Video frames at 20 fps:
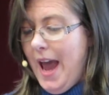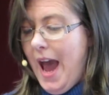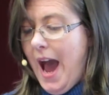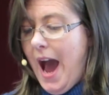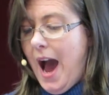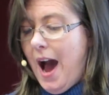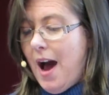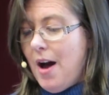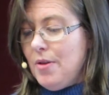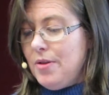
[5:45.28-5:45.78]

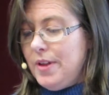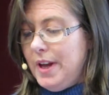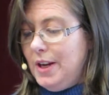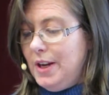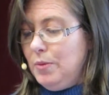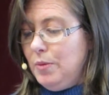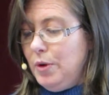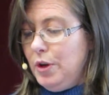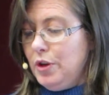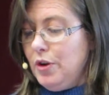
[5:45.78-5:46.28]
How
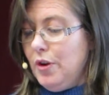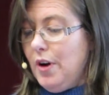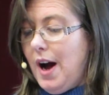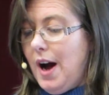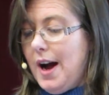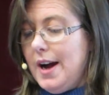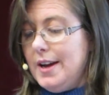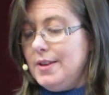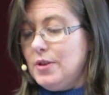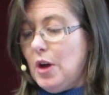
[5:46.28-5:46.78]
then were your
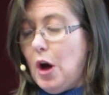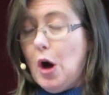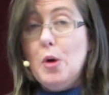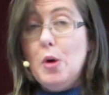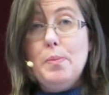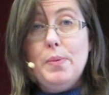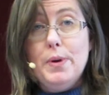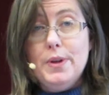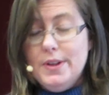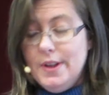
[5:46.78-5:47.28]
eyes
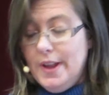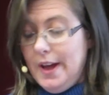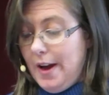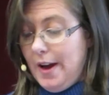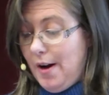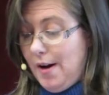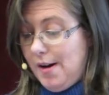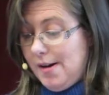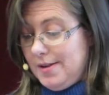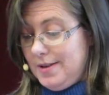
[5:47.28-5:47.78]
opened, they
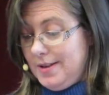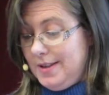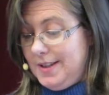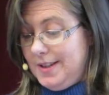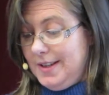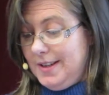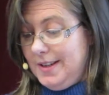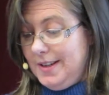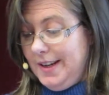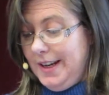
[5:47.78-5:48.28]

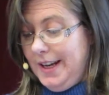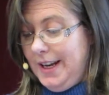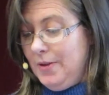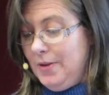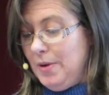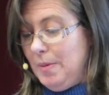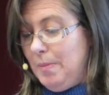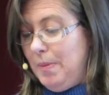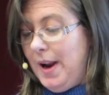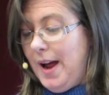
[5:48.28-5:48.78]
asked. He
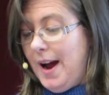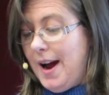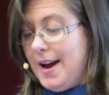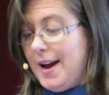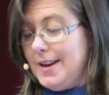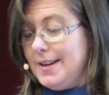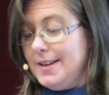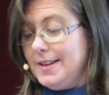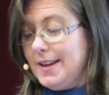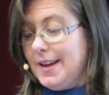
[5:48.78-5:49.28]

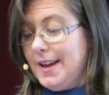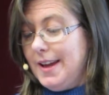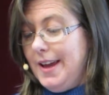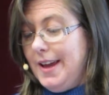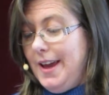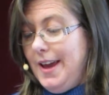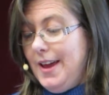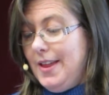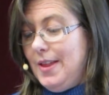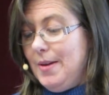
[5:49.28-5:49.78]
replied,
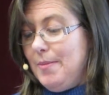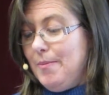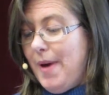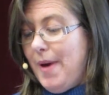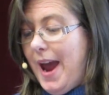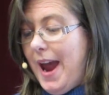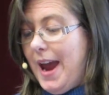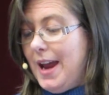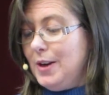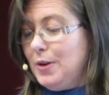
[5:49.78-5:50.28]
the
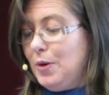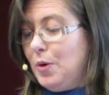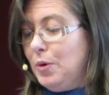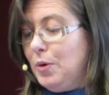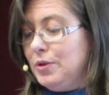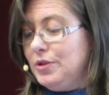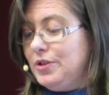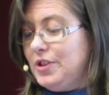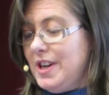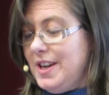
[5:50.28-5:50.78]
man
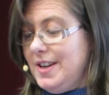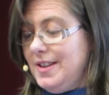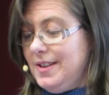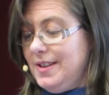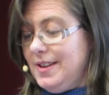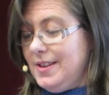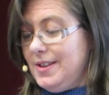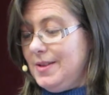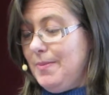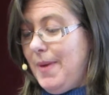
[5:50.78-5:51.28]
called
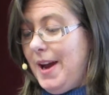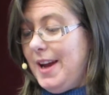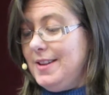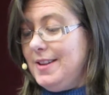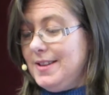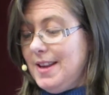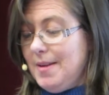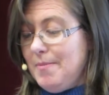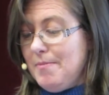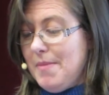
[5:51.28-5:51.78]
Jesus made
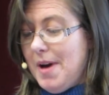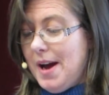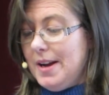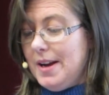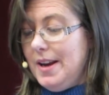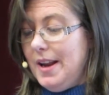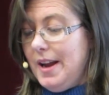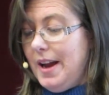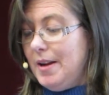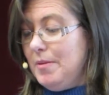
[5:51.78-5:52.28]
some
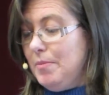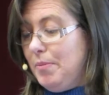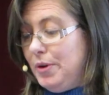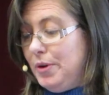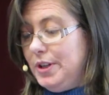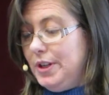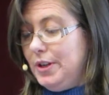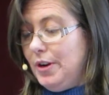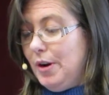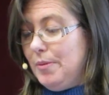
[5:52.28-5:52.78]
mud and put
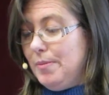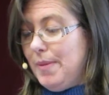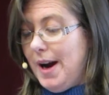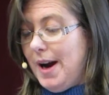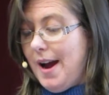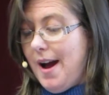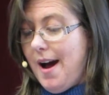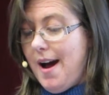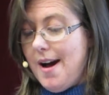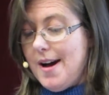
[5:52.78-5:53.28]
it on my
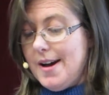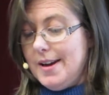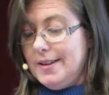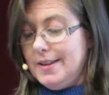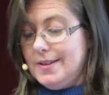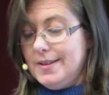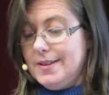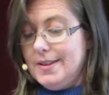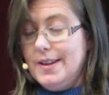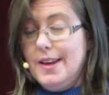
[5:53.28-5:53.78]

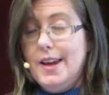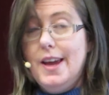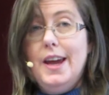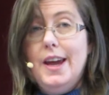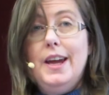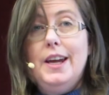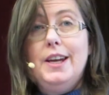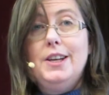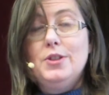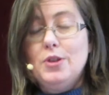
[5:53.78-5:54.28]
eyes.
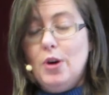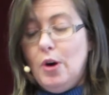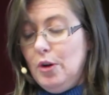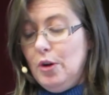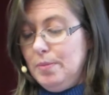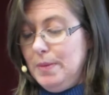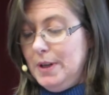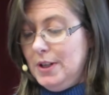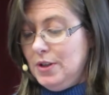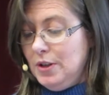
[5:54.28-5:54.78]
He
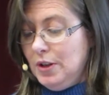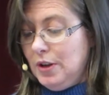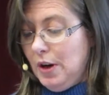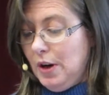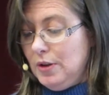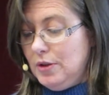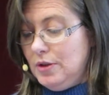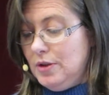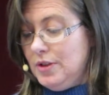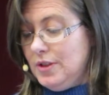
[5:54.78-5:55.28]
told me to go
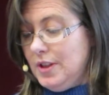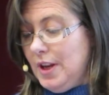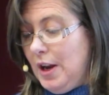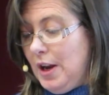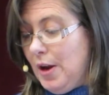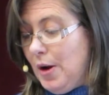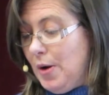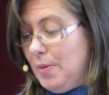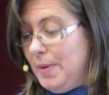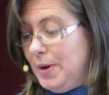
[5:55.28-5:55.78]
to
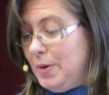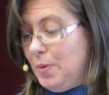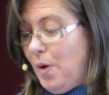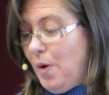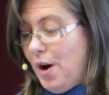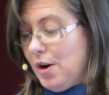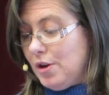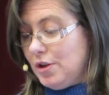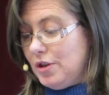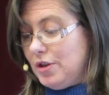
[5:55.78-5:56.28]
Siloam and
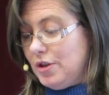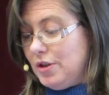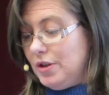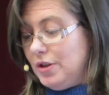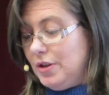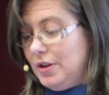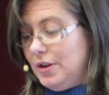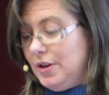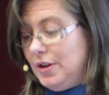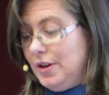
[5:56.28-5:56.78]
wash.
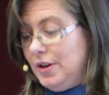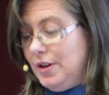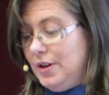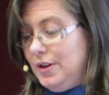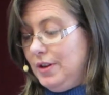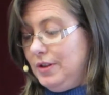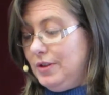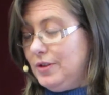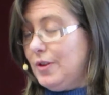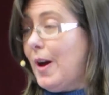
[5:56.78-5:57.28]

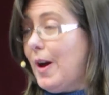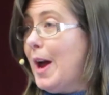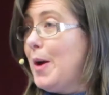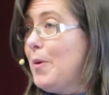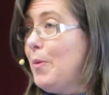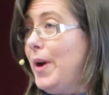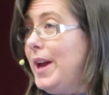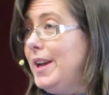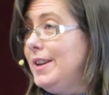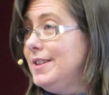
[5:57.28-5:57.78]
So I
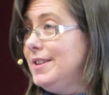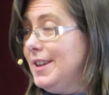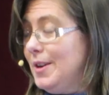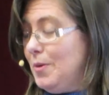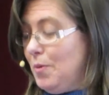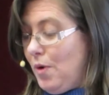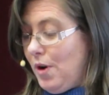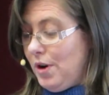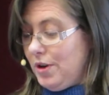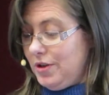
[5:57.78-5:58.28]
went and
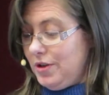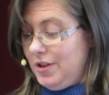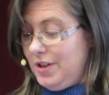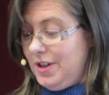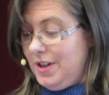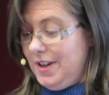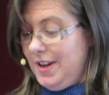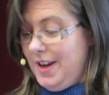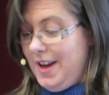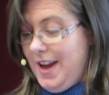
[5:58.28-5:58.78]

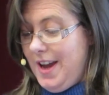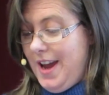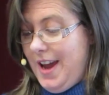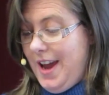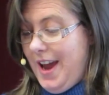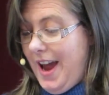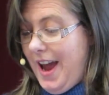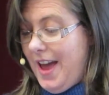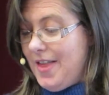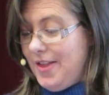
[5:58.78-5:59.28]
washed,
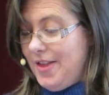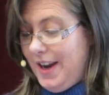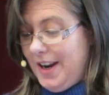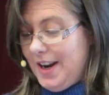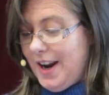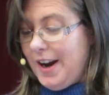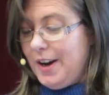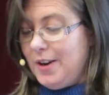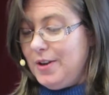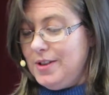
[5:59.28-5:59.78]
and then
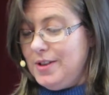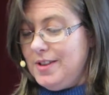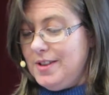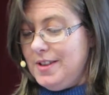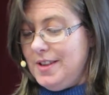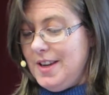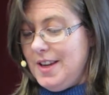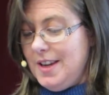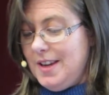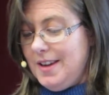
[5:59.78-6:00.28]
I could
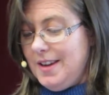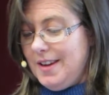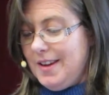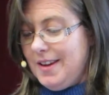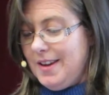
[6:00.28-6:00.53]
see.